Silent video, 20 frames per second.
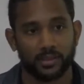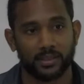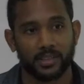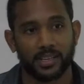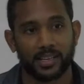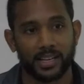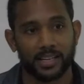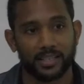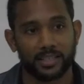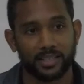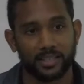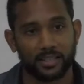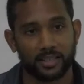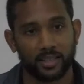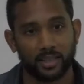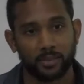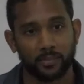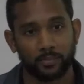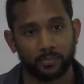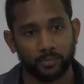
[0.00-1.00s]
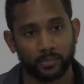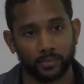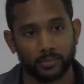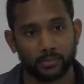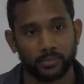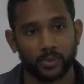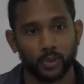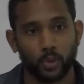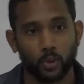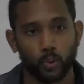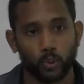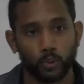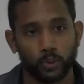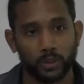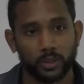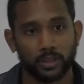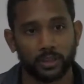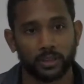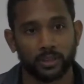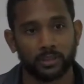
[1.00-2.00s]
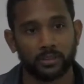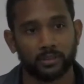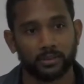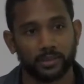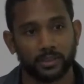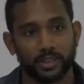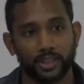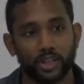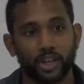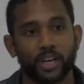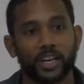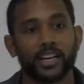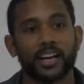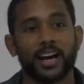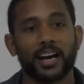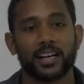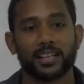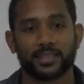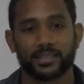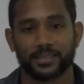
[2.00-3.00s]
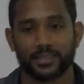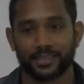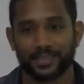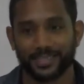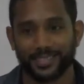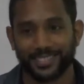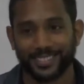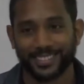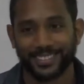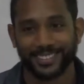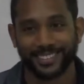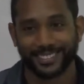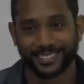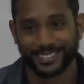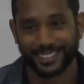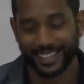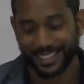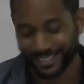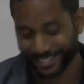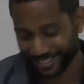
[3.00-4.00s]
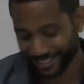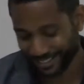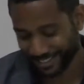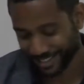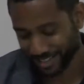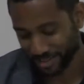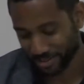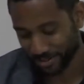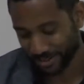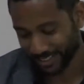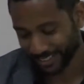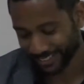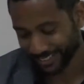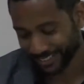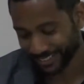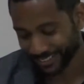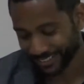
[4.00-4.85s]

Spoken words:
and I see some older, young at heart scientists as well.